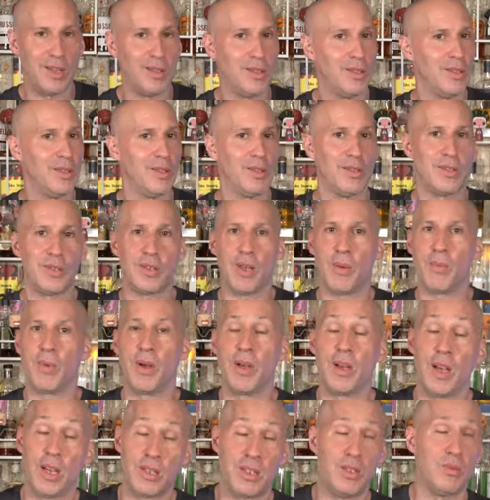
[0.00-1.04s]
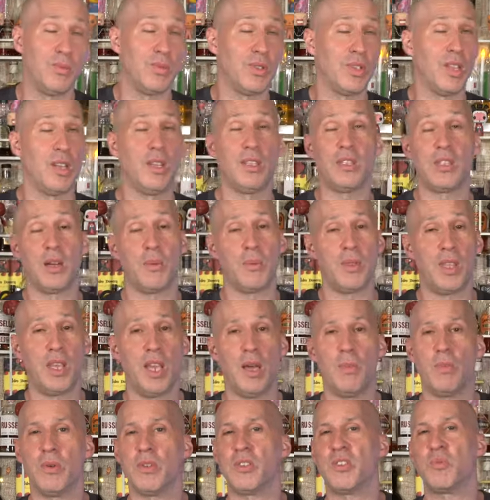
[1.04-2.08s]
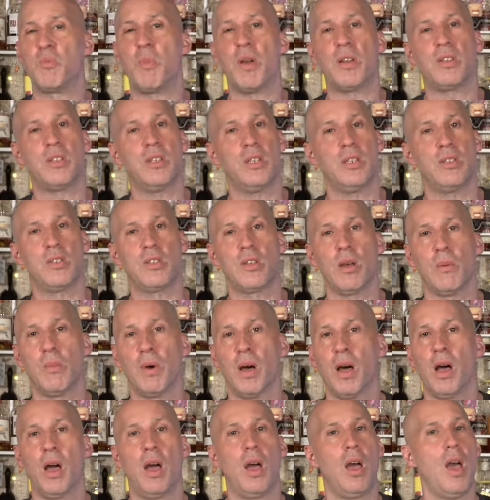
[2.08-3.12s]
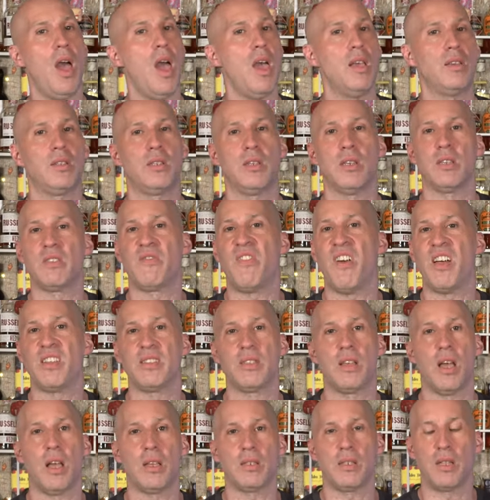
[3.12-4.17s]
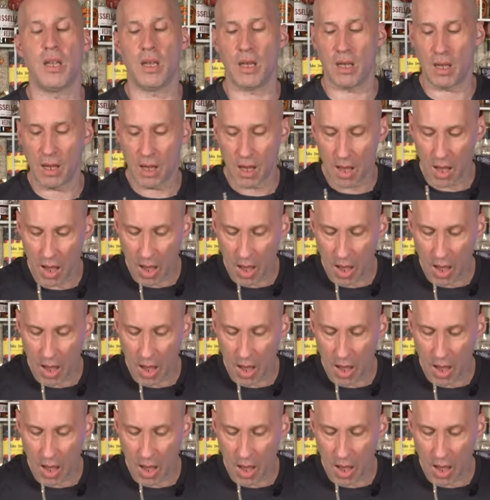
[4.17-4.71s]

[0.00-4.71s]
in summer, actually almost any time of the year, but especially in summer, it's just fantastic.